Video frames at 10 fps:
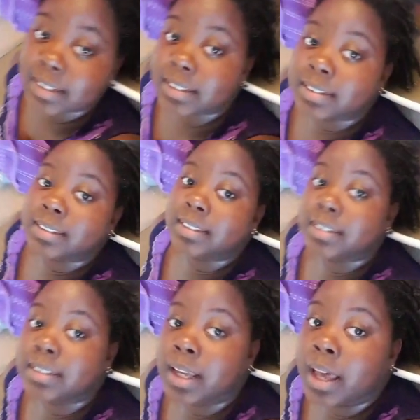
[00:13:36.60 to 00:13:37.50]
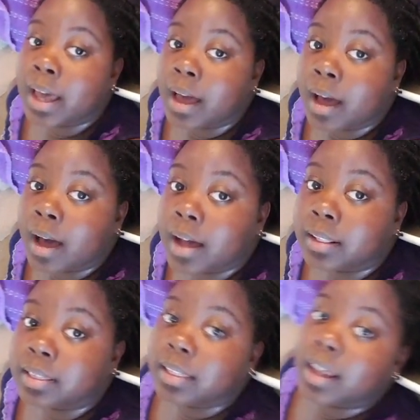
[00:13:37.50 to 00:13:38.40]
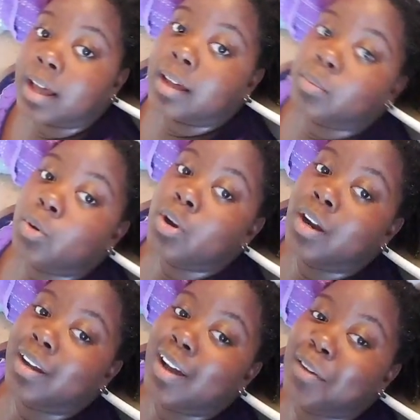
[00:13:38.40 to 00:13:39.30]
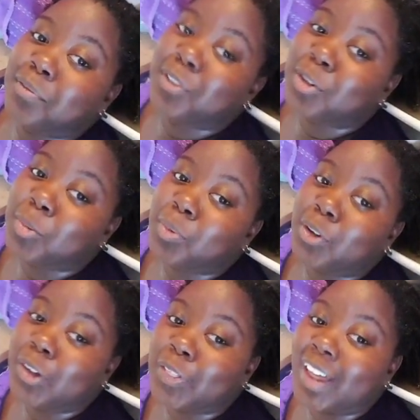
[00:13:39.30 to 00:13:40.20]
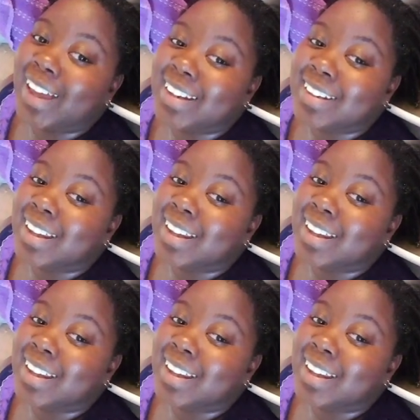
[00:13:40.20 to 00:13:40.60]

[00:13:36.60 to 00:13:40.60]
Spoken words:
This is a lot more comfortable than